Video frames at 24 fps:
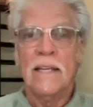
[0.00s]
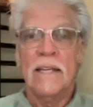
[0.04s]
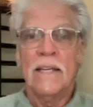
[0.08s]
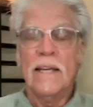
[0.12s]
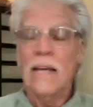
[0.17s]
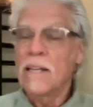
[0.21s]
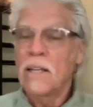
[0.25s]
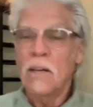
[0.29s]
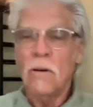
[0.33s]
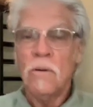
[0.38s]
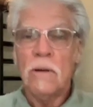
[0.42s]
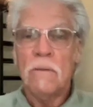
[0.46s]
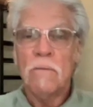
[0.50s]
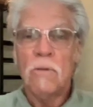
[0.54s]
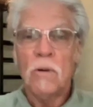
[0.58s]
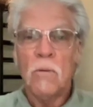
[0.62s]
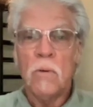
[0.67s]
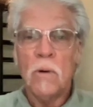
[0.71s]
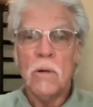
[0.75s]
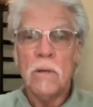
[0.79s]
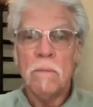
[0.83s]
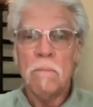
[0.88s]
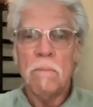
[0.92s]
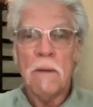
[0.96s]
Hello
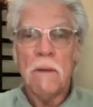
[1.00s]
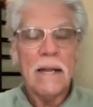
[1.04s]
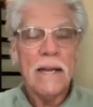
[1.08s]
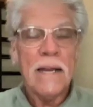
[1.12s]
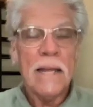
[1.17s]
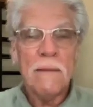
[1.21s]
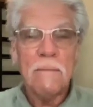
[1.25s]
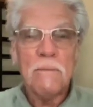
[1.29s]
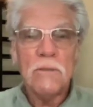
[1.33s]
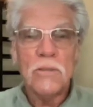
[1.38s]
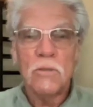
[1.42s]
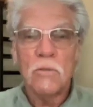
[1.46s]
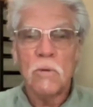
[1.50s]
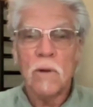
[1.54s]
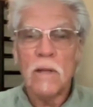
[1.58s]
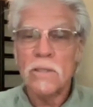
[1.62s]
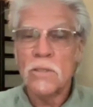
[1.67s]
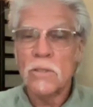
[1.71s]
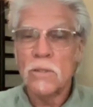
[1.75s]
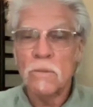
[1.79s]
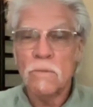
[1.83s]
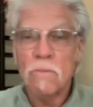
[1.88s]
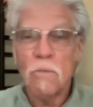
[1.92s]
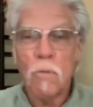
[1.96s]
everyone, my name is
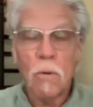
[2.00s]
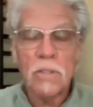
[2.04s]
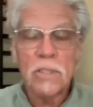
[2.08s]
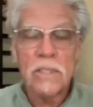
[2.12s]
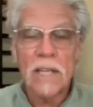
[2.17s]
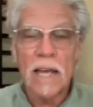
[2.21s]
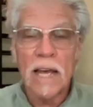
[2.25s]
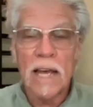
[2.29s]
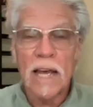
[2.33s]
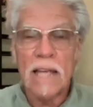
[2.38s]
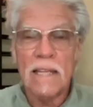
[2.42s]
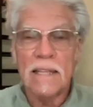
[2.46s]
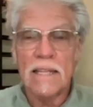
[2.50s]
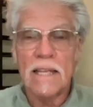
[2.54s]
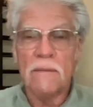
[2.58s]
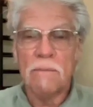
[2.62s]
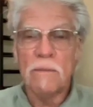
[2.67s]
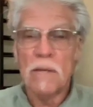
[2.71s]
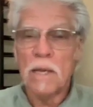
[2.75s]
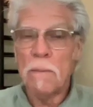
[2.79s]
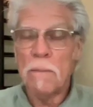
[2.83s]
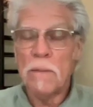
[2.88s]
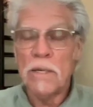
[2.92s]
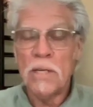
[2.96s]
Russell Forsyth. I'm
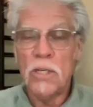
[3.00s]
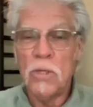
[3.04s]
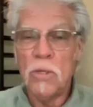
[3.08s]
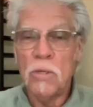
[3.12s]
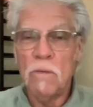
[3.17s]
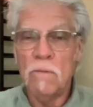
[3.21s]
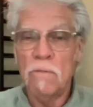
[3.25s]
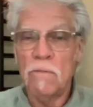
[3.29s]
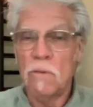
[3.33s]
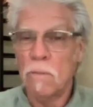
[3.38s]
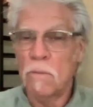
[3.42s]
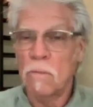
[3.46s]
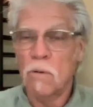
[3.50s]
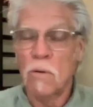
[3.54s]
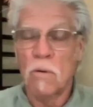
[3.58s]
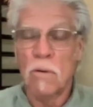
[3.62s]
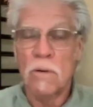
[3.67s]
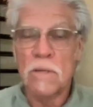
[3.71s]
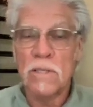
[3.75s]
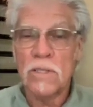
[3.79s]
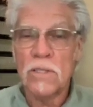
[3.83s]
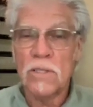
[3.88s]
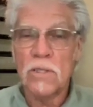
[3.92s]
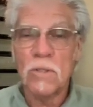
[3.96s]
coming to you from
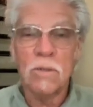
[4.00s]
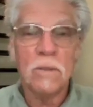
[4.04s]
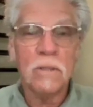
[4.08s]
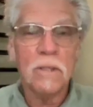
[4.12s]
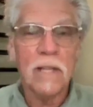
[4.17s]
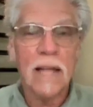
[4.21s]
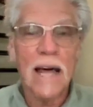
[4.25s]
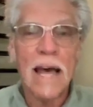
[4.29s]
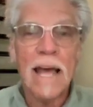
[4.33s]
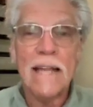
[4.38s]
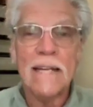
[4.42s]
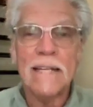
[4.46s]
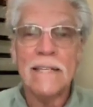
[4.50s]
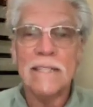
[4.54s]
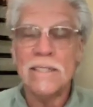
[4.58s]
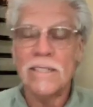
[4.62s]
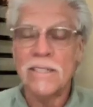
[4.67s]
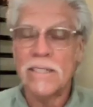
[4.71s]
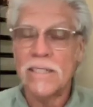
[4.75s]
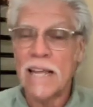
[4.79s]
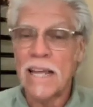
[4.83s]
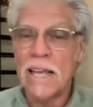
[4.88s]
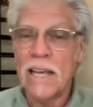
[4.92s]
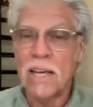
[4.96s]
Crystal Light and
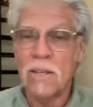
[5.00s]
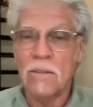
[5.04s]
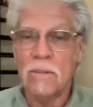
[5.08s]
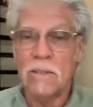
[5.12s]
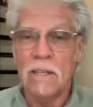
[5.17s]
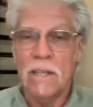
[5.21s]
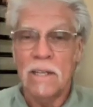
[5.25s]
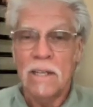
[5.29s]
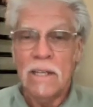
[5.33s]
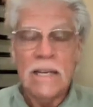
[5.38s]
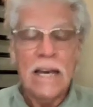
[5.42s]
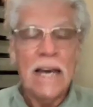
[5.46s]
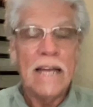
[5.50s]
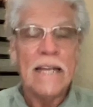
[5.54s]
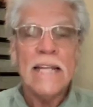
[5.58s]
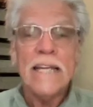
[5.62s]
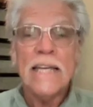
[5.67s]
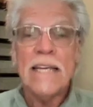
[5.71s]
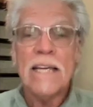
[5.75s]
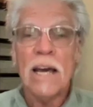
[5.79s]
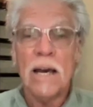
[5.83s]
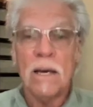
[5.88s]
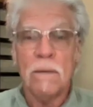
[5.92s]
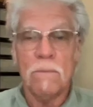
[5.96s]
Sound, an
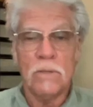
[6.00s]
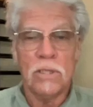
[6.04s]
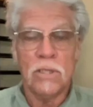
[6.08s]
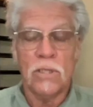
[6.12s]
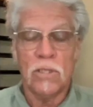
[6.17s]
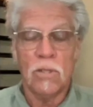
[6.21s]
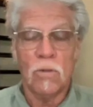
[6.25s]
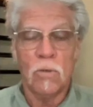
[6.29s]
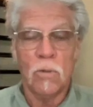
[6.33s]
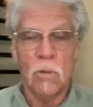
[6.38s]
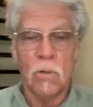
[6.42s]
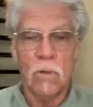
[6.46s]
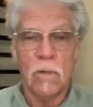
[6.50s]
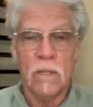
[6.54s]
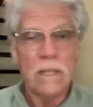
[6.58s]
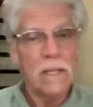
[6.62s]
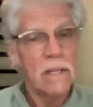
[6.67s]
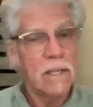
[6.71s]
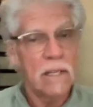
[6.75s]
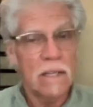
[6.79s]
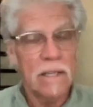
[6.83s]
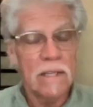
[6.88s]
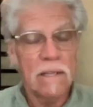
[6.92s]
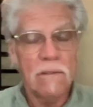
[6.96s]
e-com store that
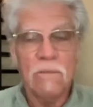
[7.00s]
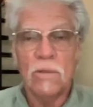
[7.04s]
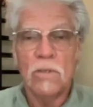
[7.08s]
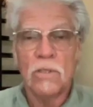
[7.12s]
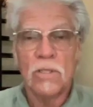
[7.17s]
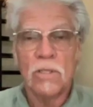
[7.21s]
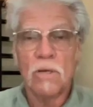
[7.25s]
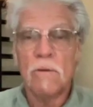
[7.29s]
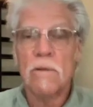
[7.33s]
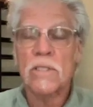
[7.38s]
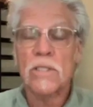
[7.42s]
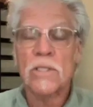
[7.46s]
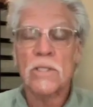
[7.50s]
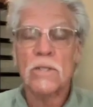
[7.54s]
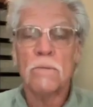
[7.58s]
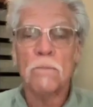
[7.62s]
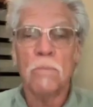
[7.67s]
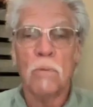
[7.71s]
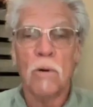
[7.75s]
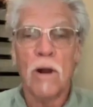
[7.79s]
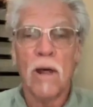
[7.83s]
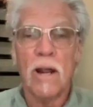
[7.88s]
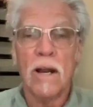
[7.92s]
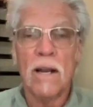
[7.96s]
delivers crystal
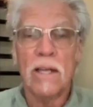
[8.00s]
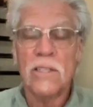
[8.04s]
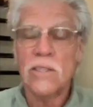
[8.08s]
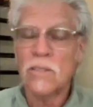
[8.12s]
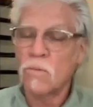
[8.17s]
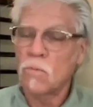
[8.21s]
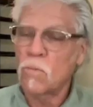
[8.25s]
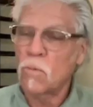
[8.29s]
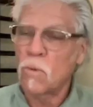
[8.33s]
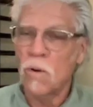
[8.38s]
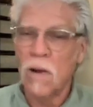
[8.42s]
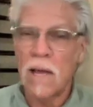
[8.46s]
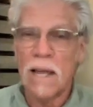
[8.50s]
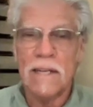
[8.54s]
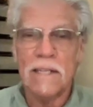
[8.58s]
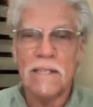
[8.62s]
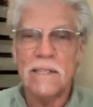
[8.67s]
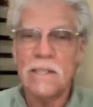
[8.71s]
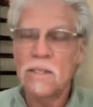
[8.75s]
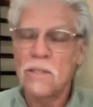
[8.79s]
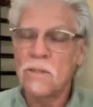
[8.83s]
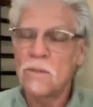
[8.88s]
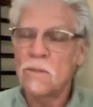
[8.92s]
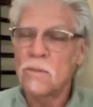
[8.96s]
products right to
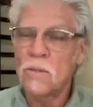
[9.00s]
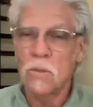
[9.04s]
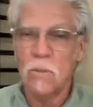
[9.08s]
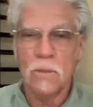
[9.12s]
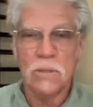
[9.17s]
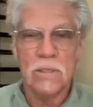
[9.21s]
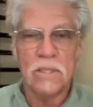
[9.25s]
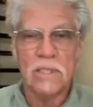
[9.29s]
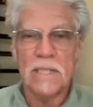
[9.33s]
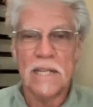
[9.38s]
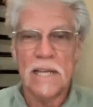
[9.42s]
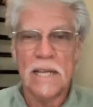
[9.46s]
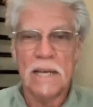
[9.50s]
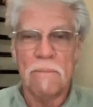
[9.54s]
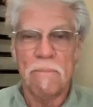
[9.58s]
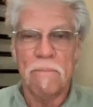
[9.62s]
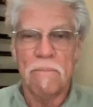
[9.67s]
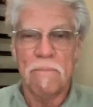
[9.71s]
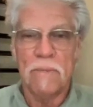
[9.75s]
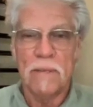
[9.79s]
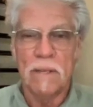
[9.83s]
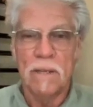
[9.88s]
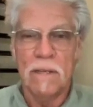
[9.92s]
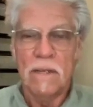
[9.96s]
your doorstep.
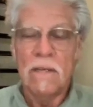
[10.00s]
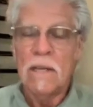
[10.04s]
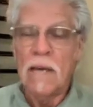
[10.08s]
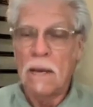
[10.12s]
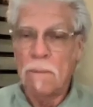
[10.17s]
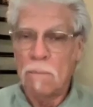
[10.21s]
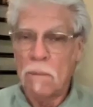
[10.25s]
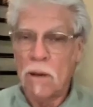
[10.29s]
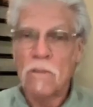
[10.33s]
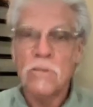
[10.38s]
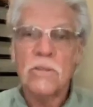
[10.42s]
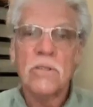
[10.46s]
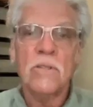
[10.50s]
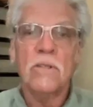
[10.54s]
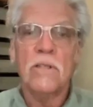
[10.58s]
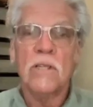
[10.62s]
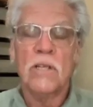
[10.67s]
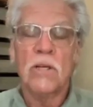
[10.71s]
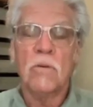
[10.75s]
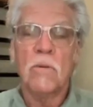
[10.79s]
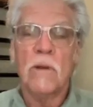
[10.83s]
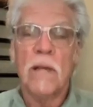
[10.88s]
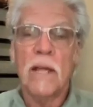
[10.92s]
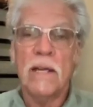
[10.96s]
I'm also the
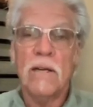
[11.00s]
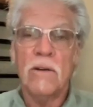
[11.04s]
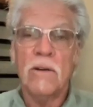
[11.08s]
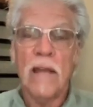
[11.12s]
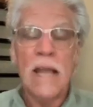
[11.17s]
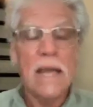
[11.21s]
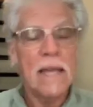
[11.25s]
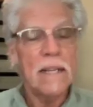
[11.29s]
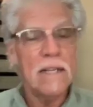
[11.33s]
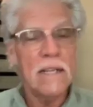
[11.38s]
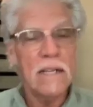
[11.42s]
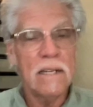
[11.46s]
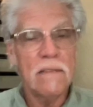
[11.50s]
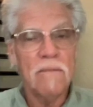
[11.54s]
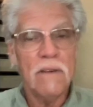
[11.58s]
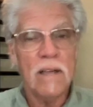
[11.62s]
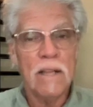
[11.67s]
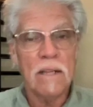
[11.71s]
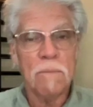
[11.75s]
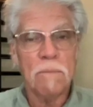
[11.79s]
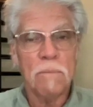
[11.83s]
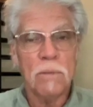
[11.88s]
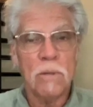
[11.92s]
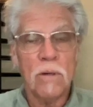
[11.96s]
creator and the
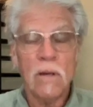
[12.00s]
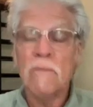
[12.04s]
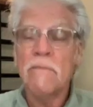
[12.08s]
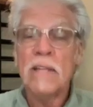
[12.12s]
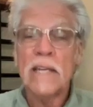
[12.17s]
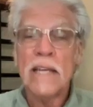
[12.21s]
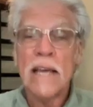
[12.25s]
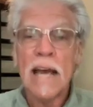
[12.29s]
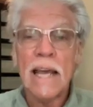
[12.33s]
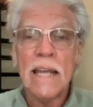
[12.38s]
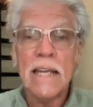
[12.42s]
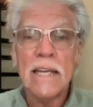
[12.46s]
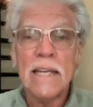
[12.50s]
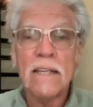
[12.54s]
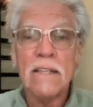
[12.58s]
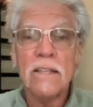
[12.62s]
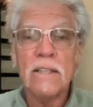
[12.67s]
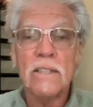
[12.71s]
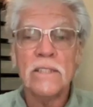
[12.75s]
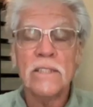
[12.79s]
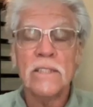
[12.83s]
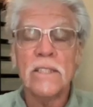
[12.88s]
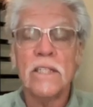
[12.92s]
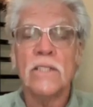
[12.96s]
developer of the IEL
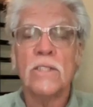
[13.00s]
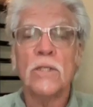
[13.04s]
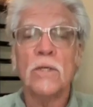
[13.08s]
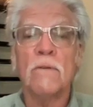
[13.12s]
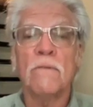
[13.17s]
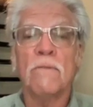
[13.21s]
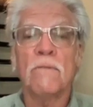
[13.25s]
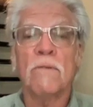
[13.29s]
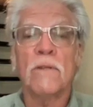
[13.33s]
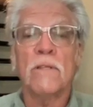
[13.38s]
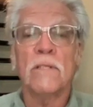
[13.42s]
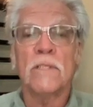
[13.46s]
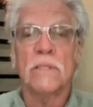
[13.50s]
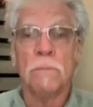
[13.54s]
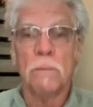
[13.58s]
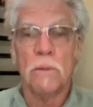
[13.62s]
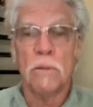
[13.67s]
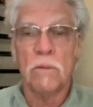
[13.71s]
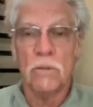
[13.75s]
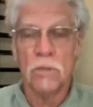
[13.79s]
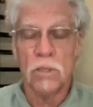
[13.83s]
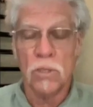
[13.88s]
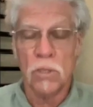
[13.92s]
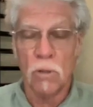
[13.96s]
Institute for the
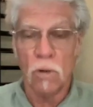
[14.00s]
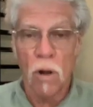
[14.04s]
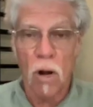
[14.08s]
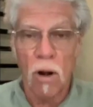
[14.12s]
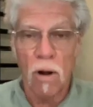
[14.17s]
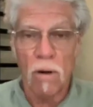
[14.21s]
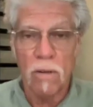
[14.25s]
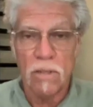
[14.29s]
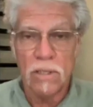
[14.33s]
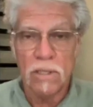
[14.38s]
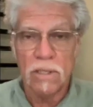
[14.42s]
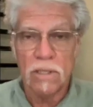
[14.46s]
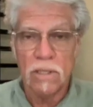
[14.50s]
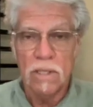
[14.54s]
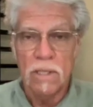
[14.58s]
Spiritual Arts,